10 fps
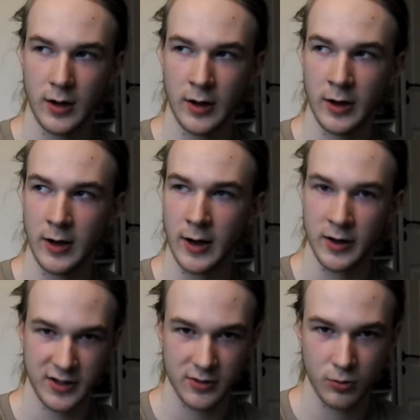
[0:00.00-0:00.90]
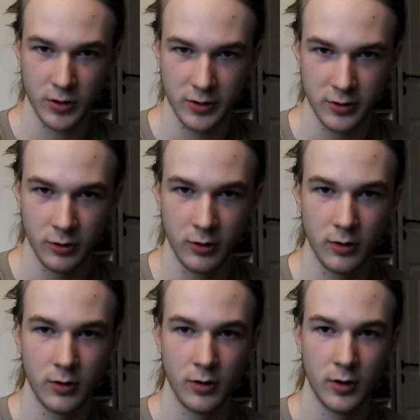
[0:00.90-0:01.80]
I just wanted
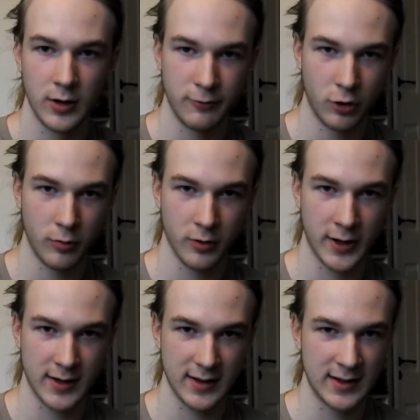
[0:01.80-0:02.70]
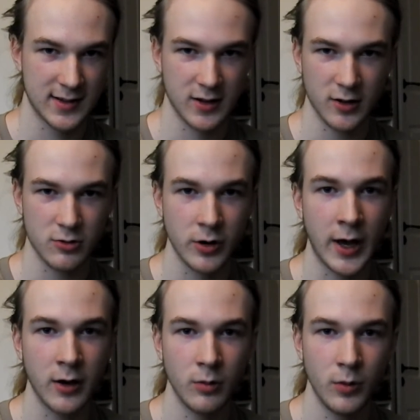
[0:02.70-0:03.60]
to inform you that it's not
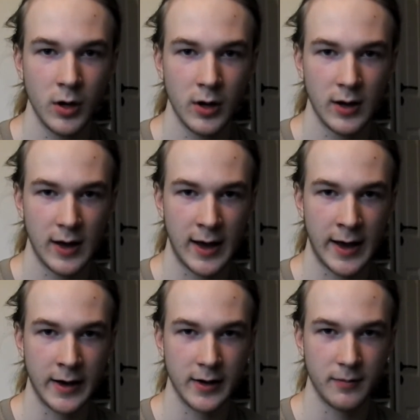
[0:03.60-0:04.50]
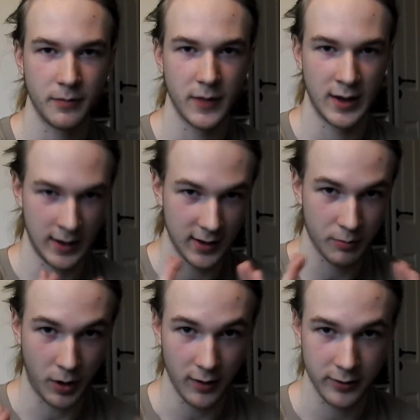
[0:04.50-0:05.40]
random, and it is
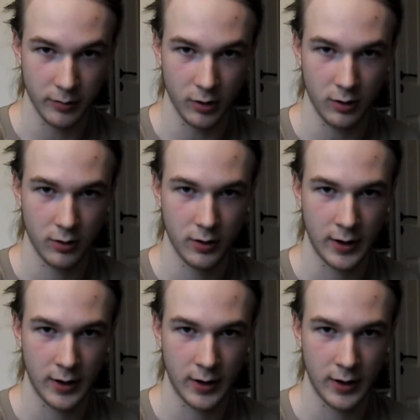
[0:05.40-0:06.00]
possible.